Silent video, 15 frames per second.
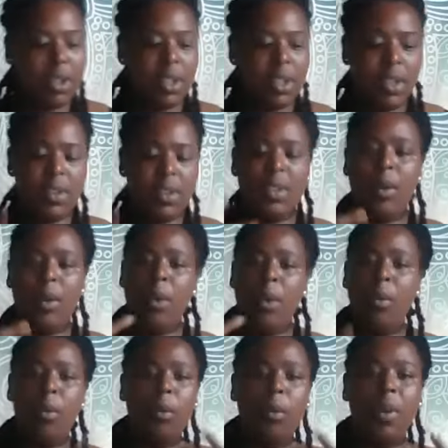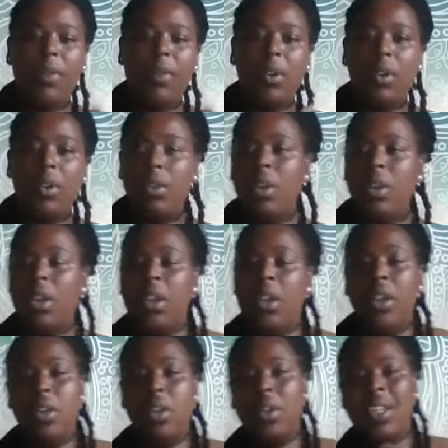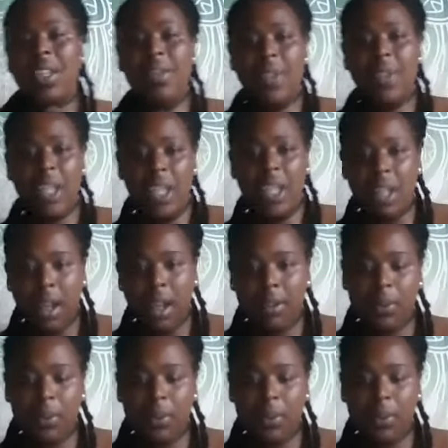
There's whether or not you're giving enough.